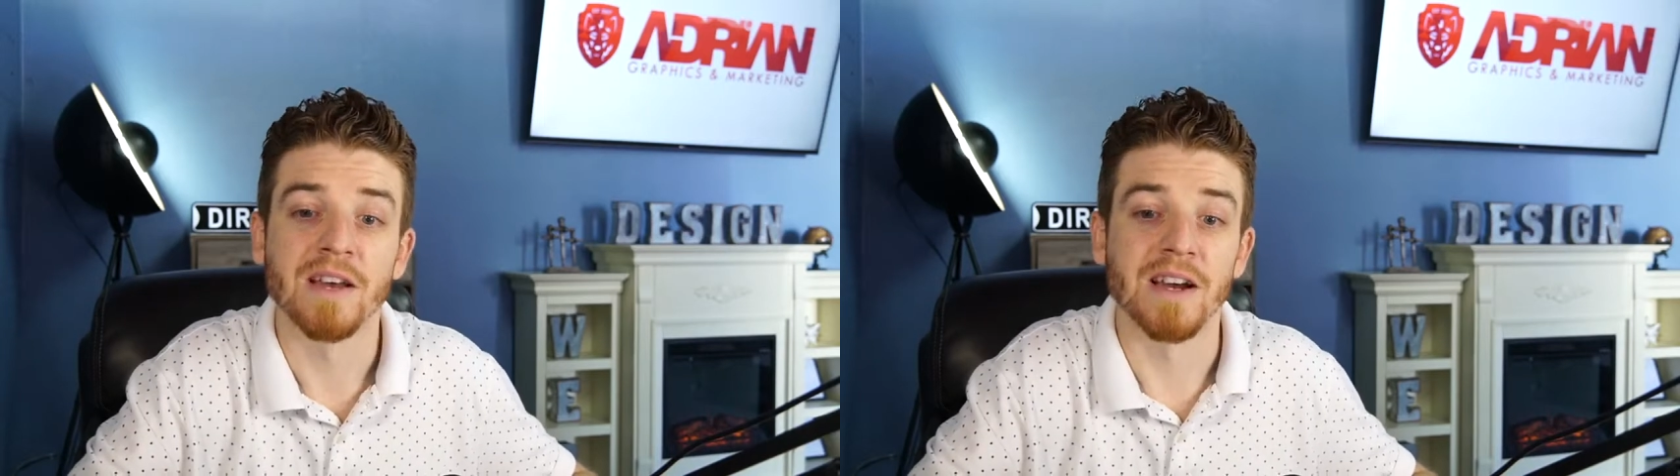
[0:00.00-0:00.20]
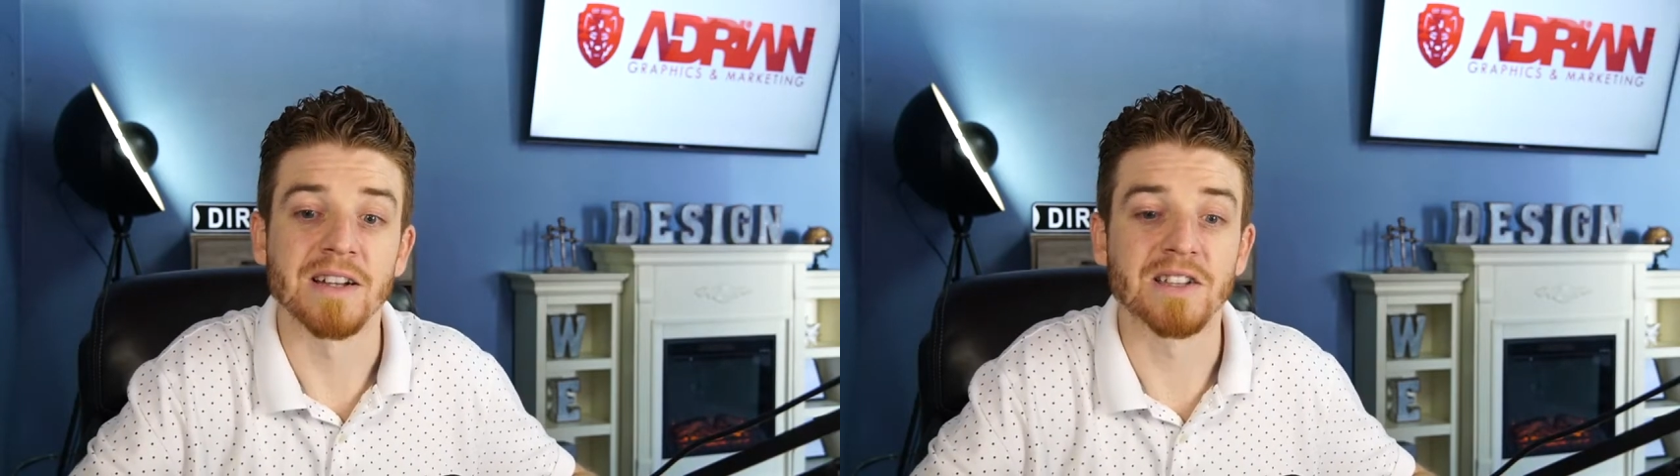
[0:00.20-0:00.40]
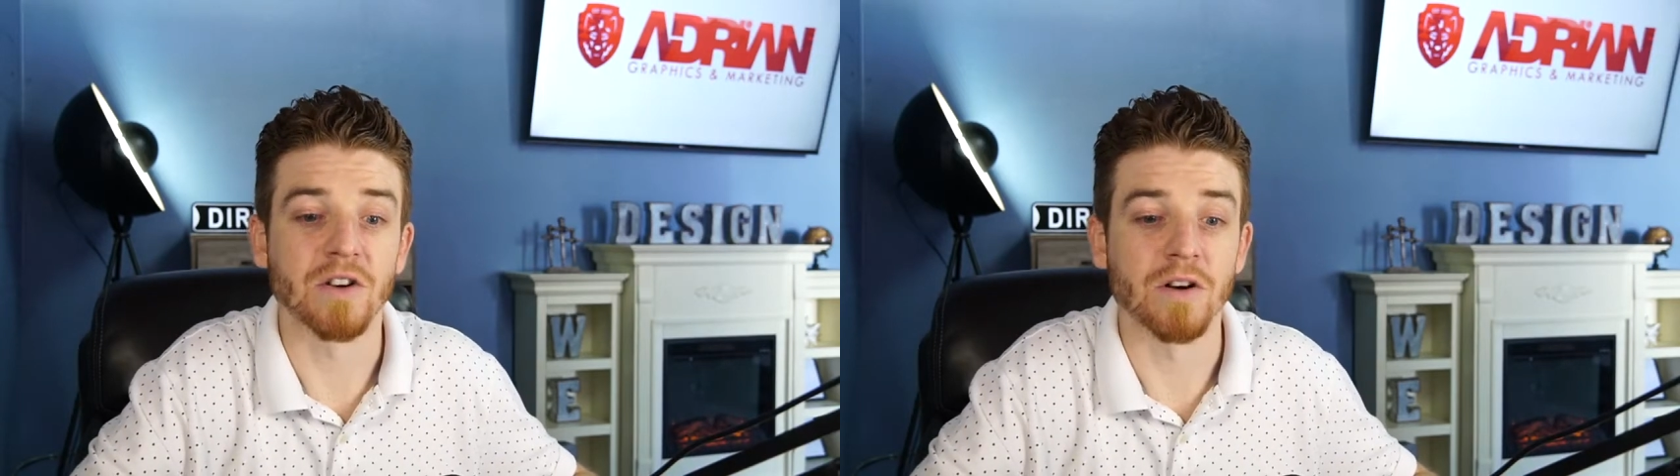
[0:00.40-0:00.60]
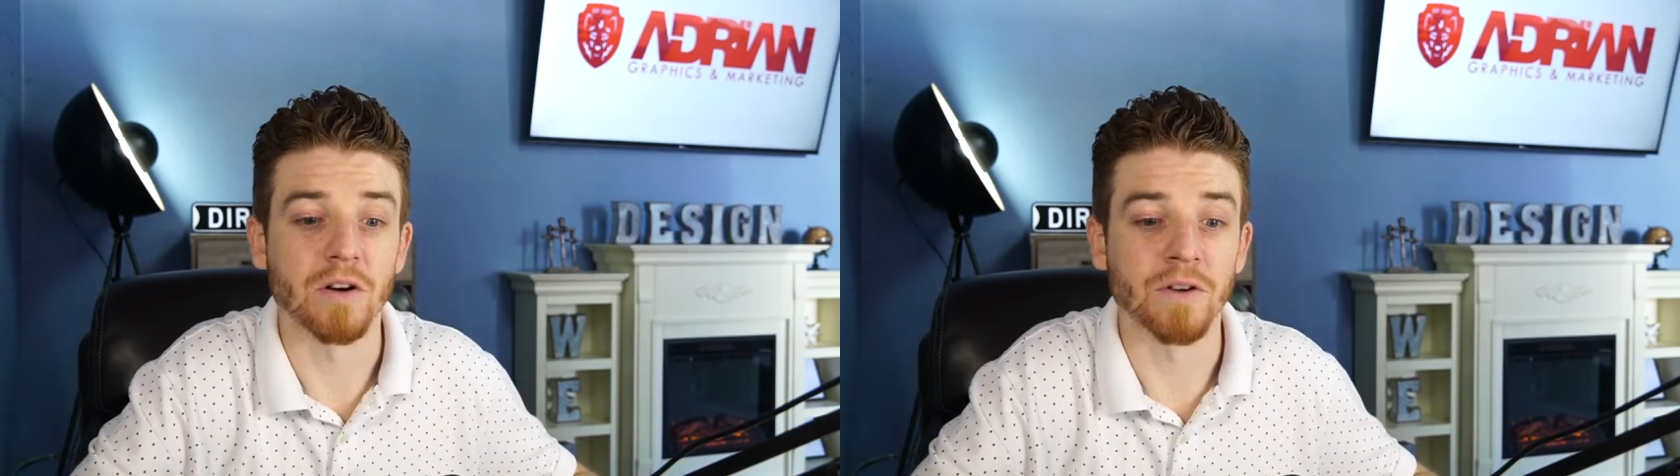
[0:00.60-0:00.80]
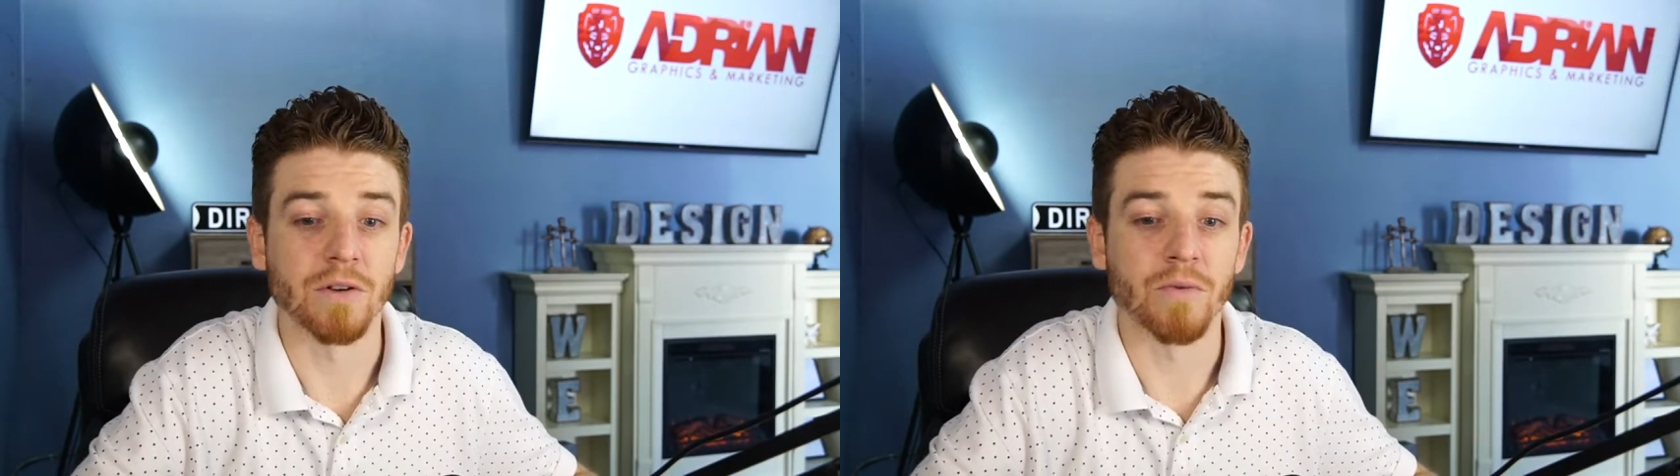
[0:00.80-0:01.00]
and it's
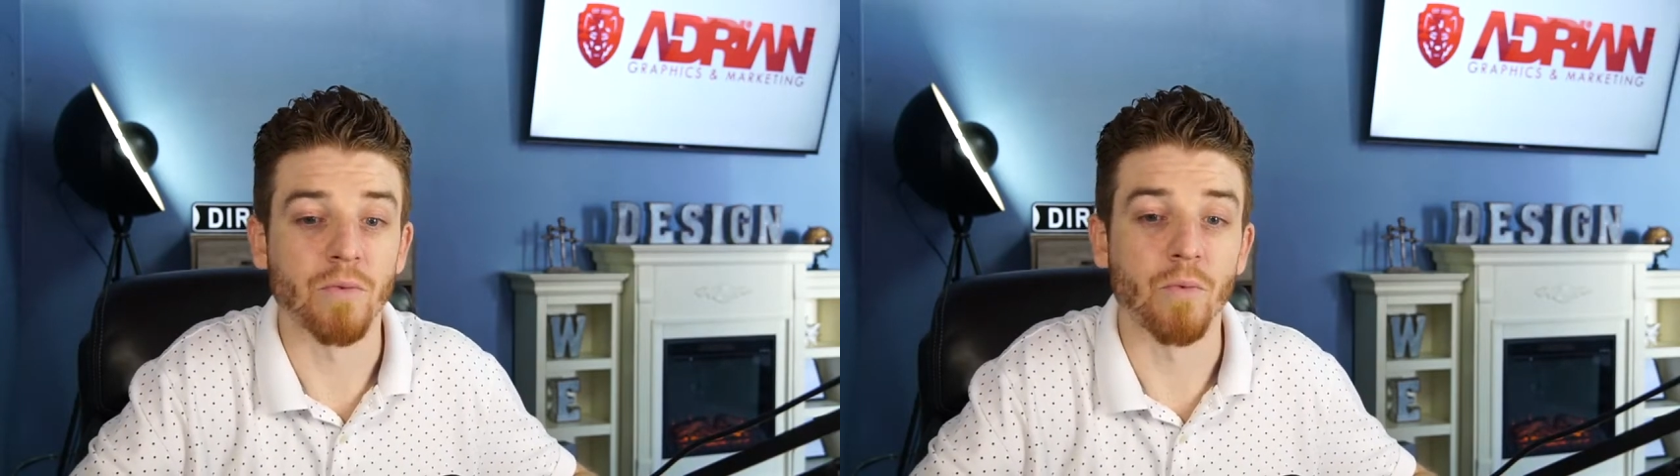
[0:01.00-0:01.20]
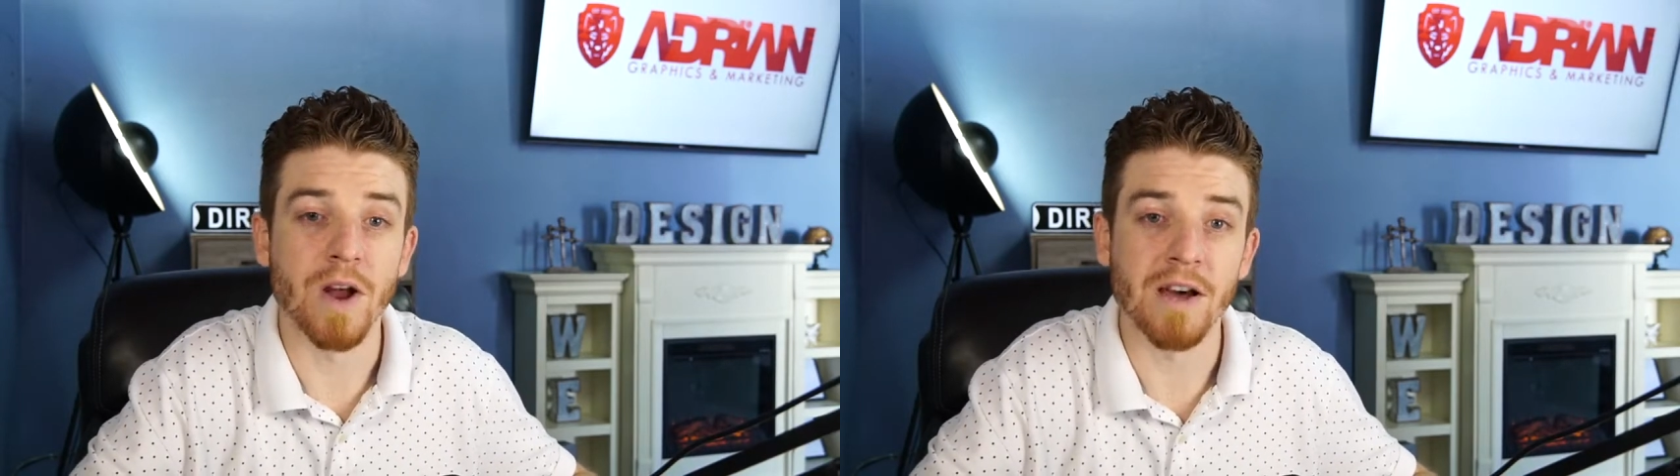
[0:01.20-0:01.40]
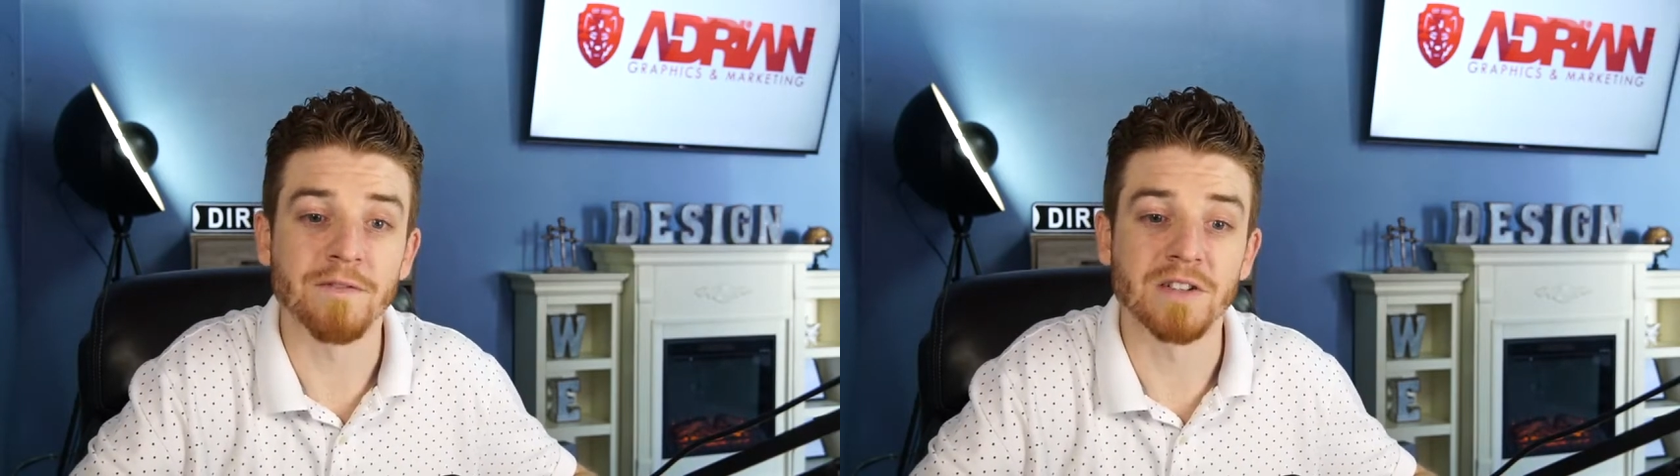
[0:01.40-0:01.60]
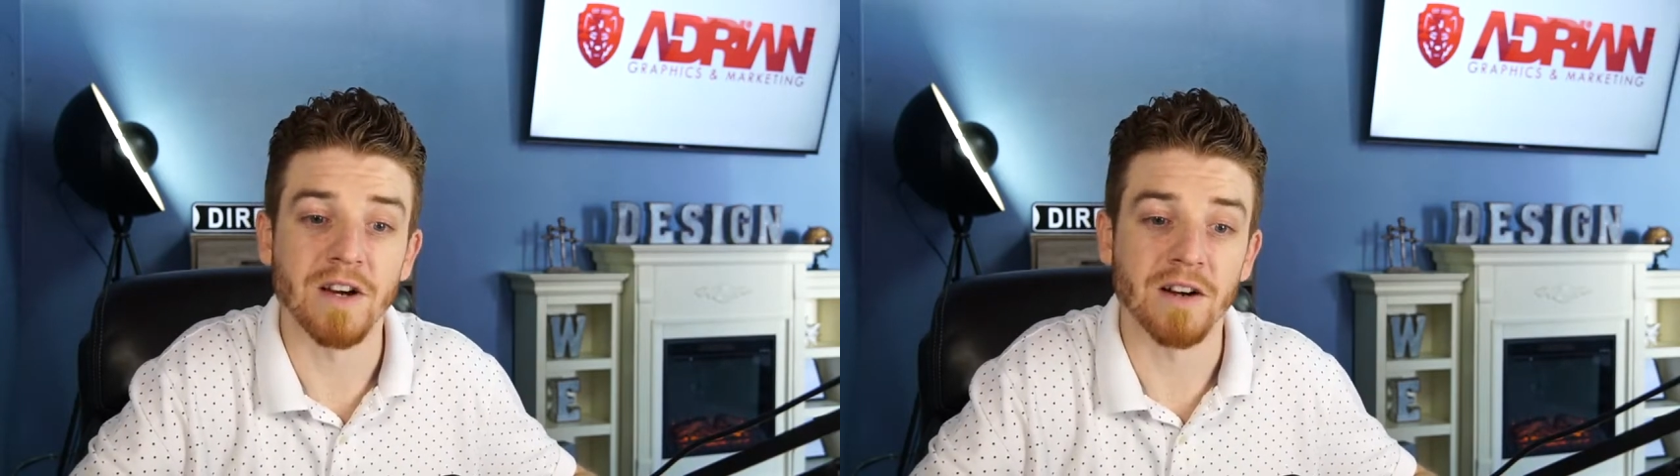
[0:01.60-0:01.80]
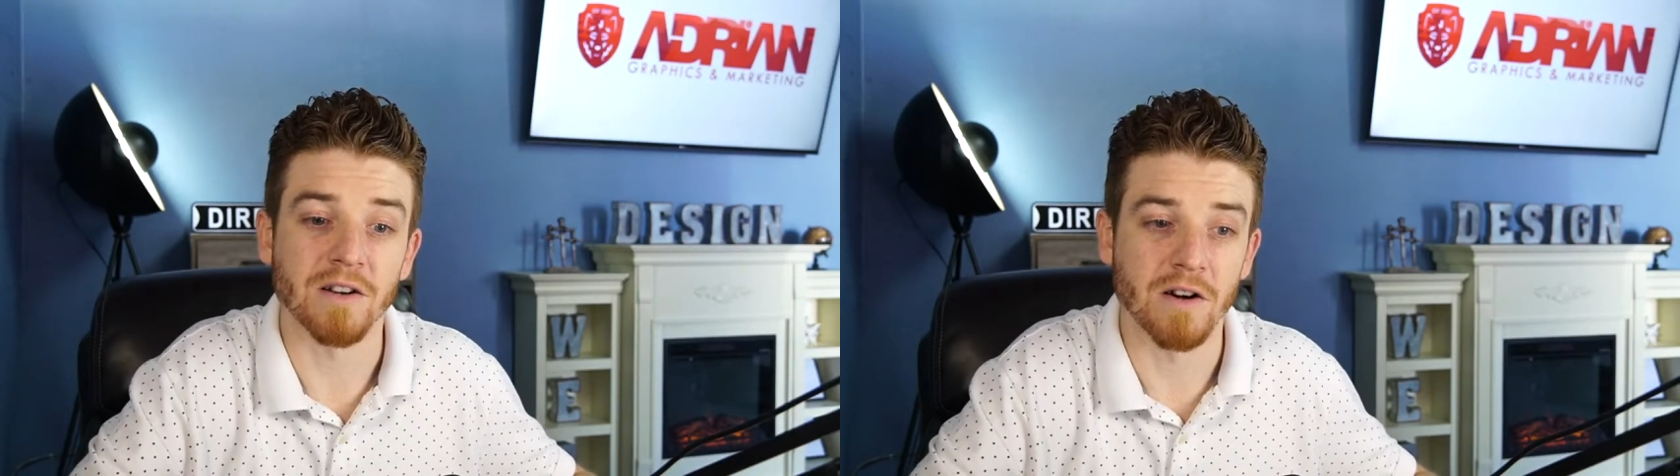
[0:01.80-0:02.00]
called
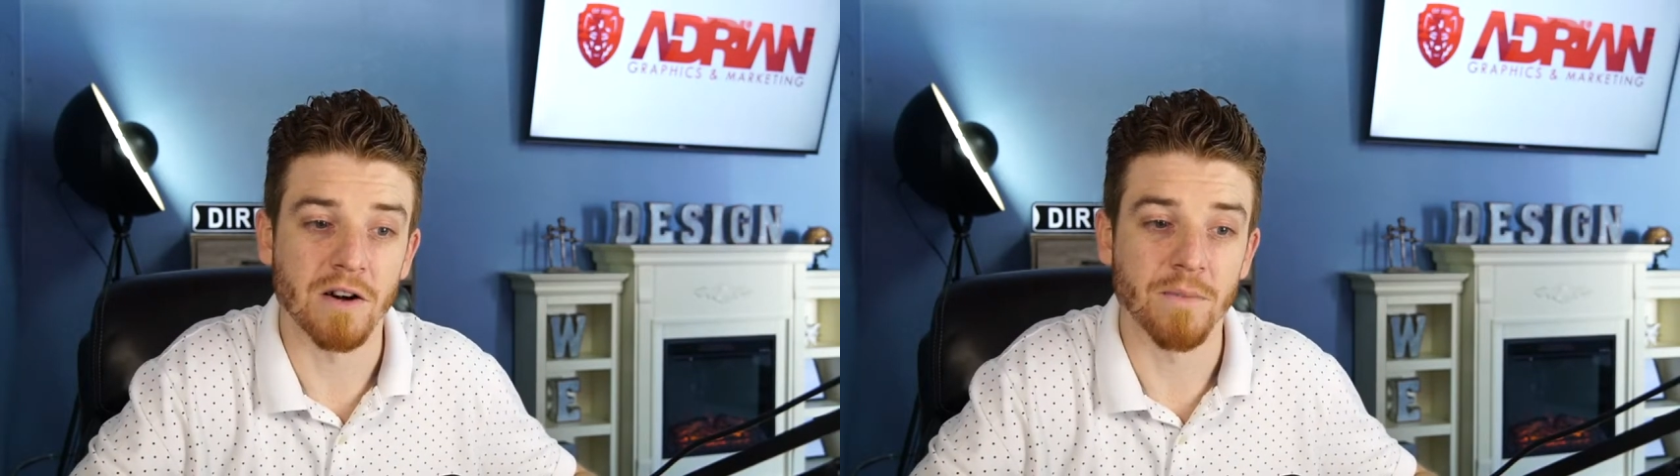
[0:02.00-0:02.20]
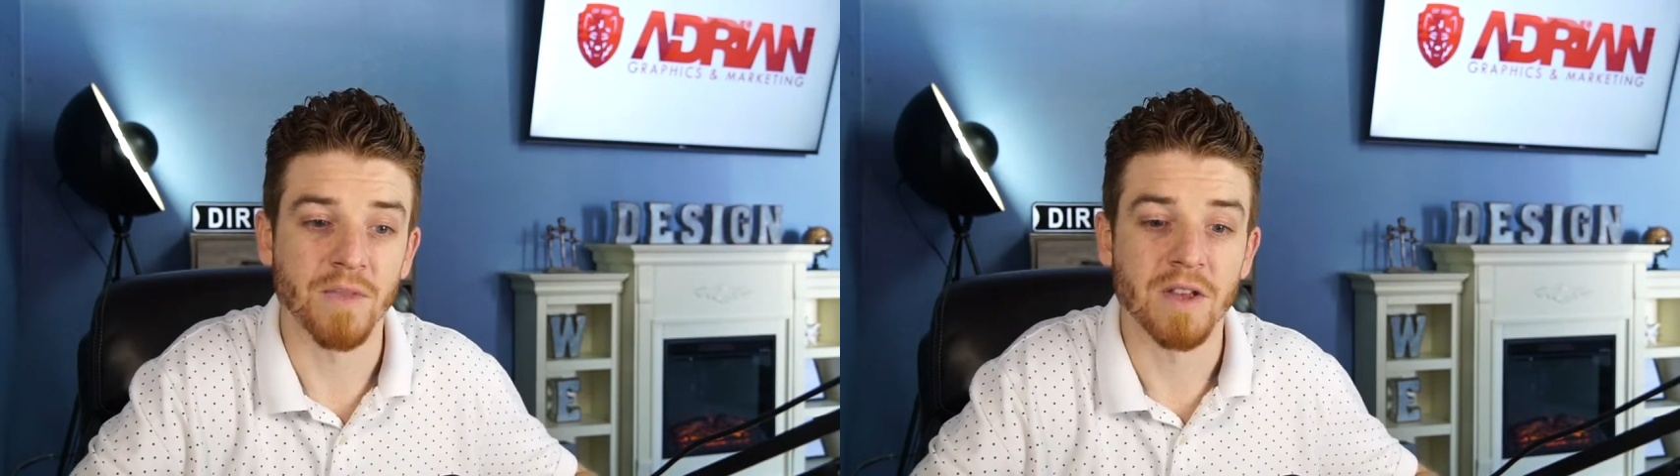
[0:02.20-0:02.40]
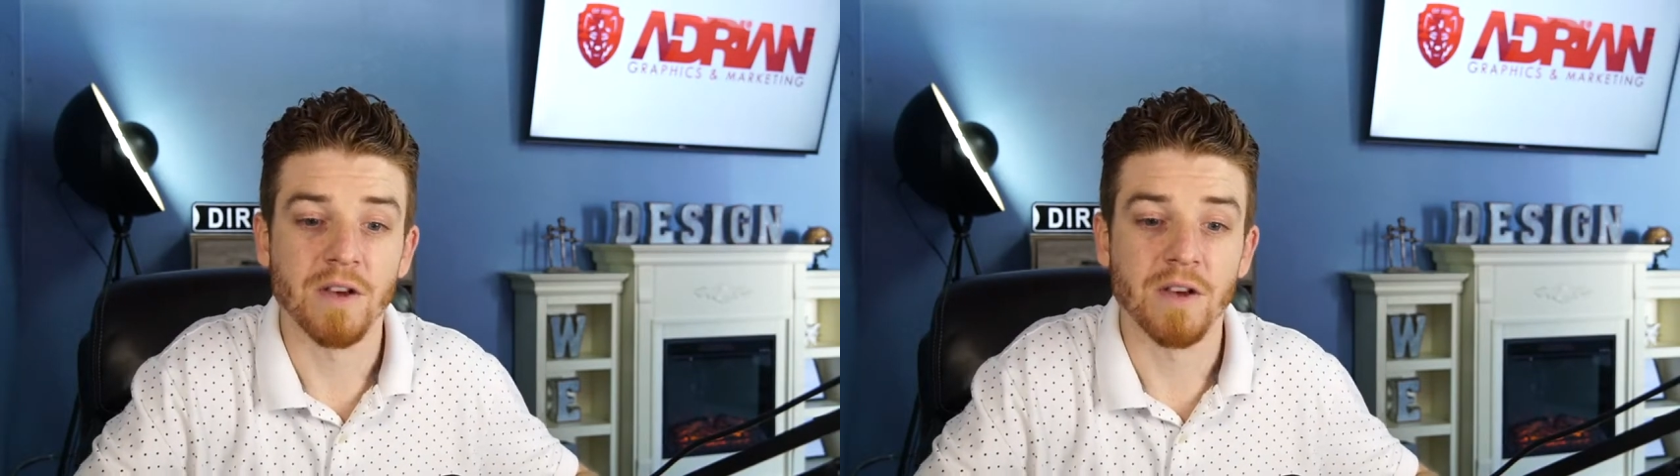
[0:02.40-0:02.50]
rev.com.